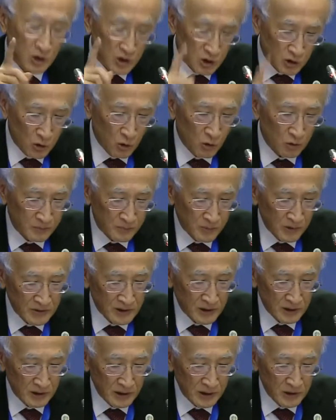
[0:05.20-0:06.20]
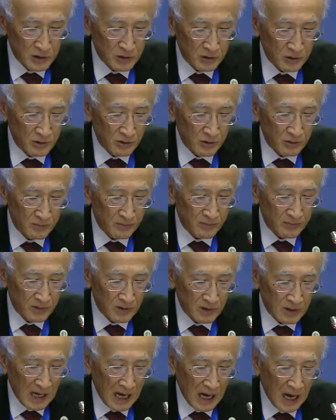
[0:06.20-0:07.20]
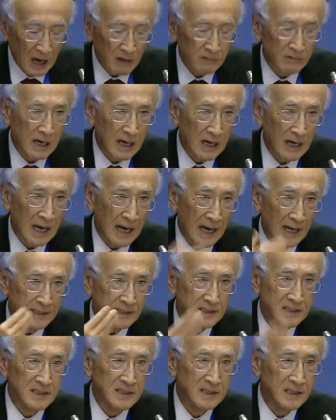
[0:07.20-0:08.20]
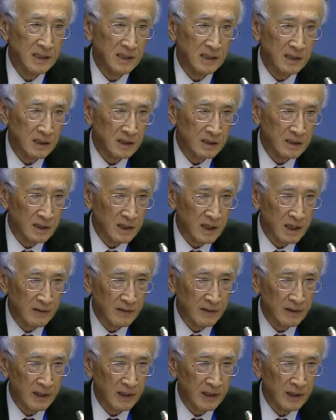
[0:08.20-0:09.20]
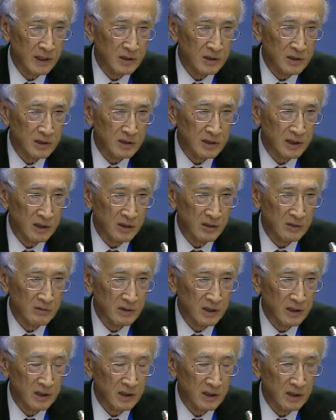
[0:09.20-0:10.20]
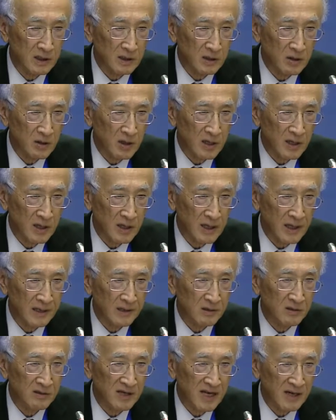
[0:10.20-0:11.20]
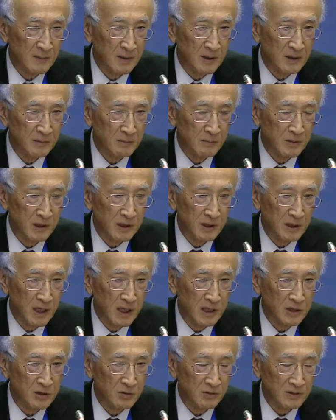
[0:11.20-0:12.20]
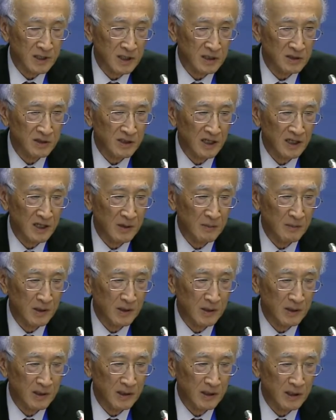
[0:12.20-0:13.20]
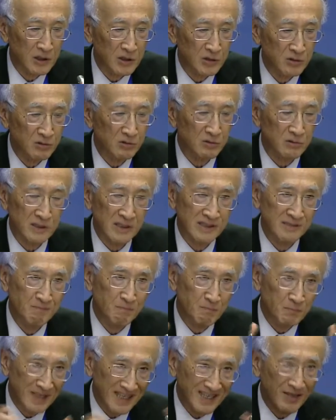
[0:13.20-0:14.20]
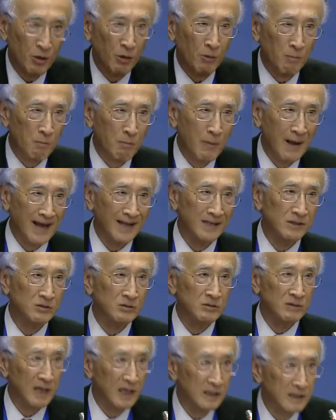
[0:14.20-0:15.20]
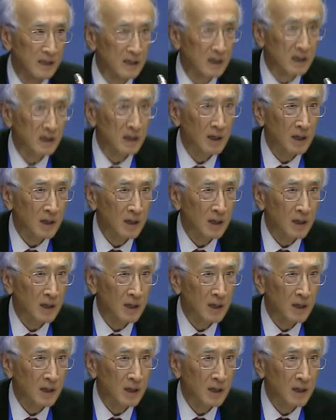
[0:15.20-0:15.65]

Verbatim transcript: short presentation of uh, how I see the current energy security uh, and climate mitigation or sustainability issue be combined together.